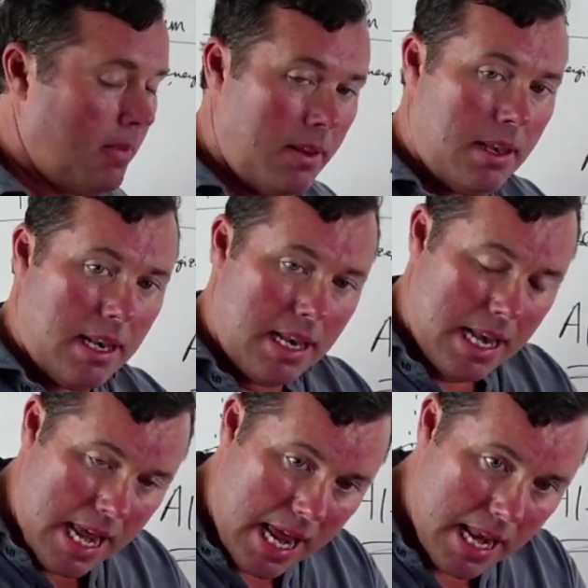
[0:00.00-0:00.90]

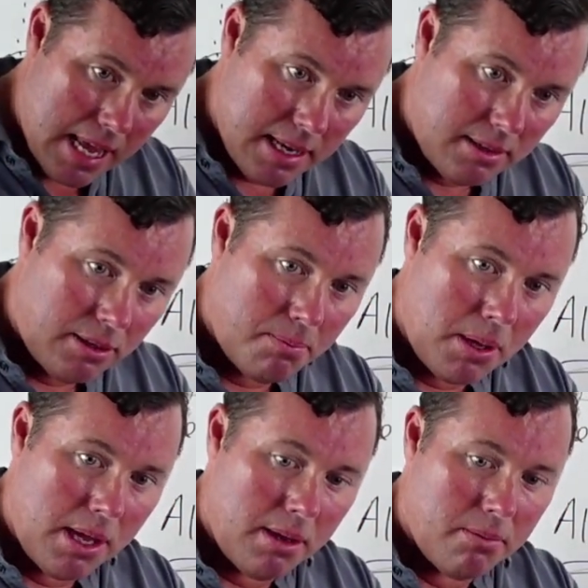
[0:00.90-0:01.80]
needed to
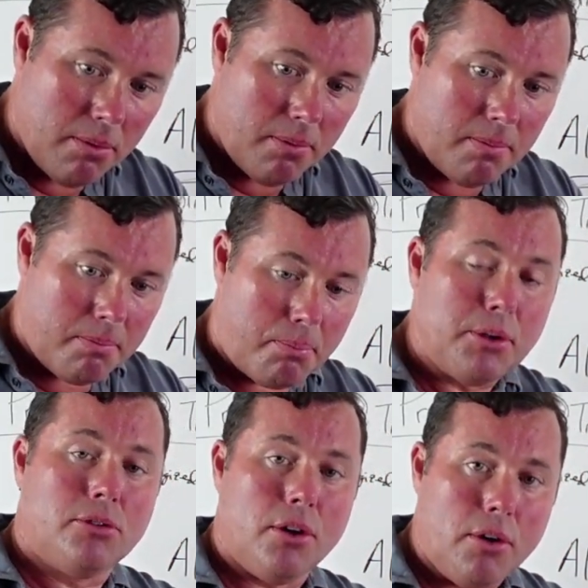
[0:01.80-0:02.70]
be
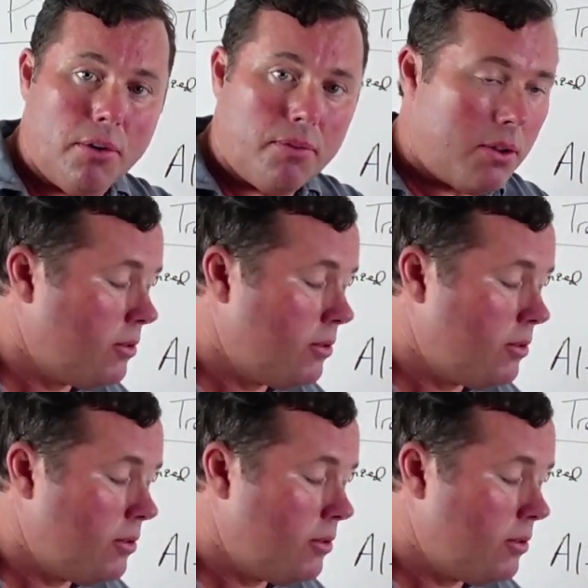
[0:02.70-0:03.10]
preserved.